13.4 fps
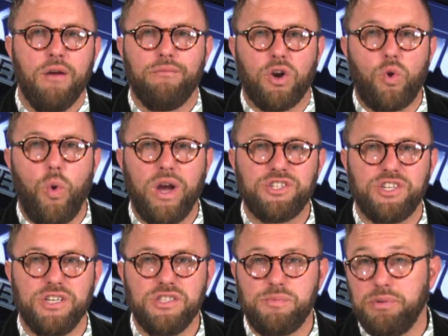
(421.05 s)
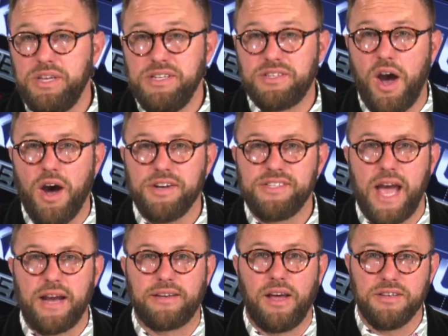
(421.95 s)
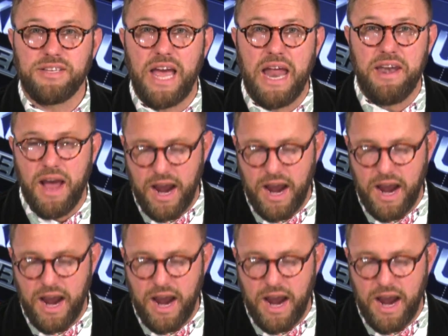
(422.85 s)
For questions, please contact us at